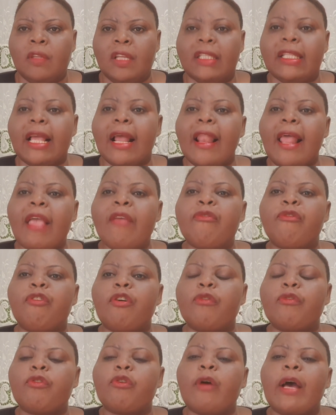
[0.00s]
The life
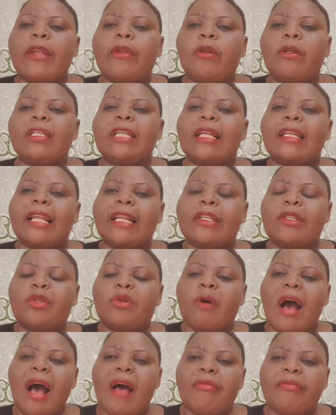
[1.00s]
of your daughter that
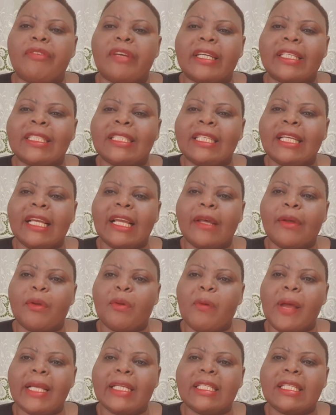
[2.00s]
you are affecting
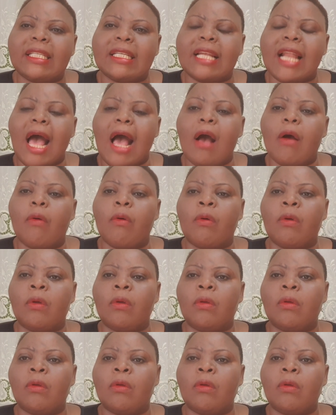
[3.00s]
right now.